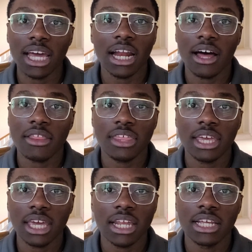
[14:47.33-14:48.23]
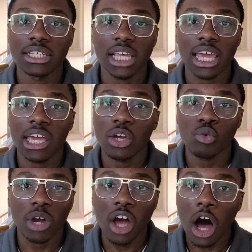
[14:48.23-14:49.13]
And I think it is a
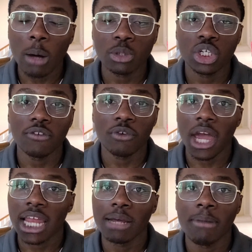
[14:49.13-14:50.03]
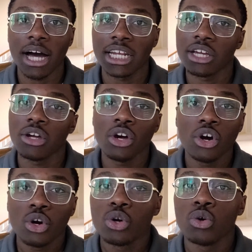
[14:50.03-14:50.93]
great option for anybody
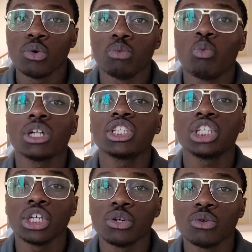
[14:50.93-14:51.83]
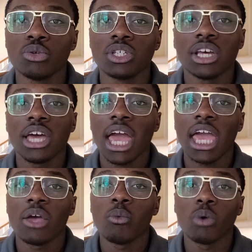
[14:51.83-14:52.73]
who wants to use
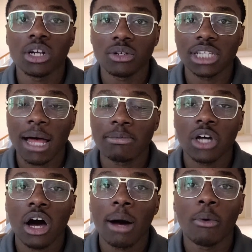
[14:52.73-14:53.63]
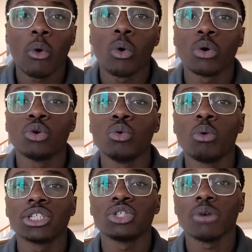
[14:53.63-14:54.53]
a Windows laptop or who
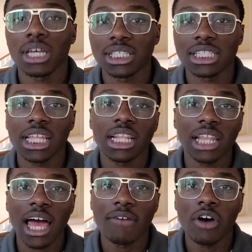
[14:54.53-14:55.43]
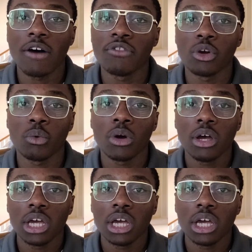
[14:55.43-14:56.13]
wants to extend the life of their,